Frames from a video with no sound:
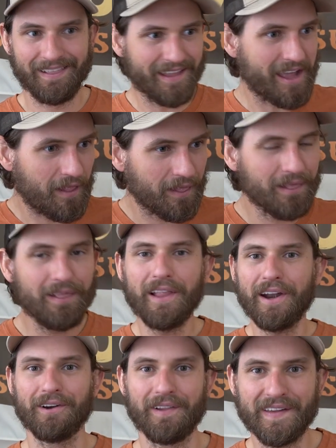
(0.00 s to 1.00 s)
Like
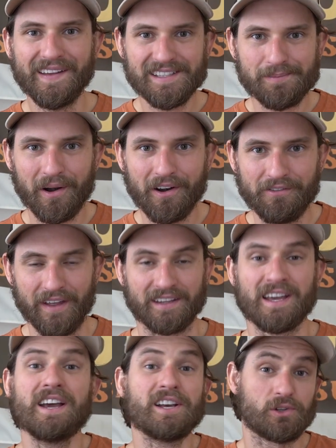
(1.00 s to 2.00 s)
literally, it's perfect.